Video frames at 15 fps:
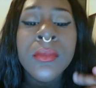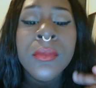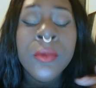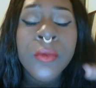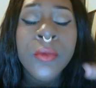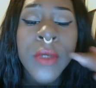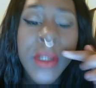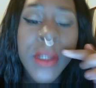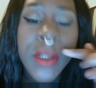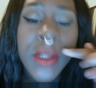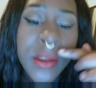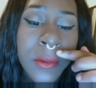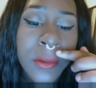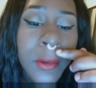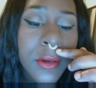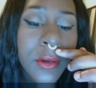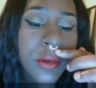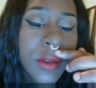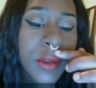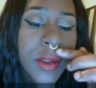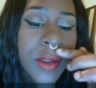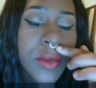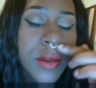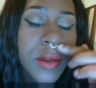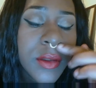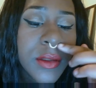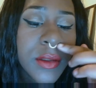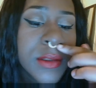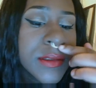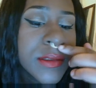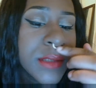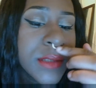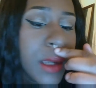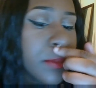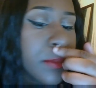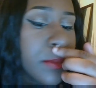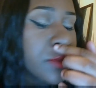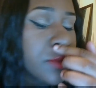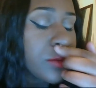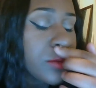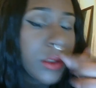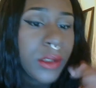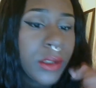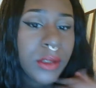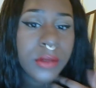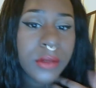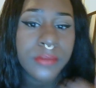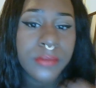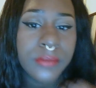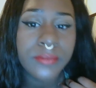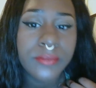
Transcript: rigid underneath and it's diamonds right here.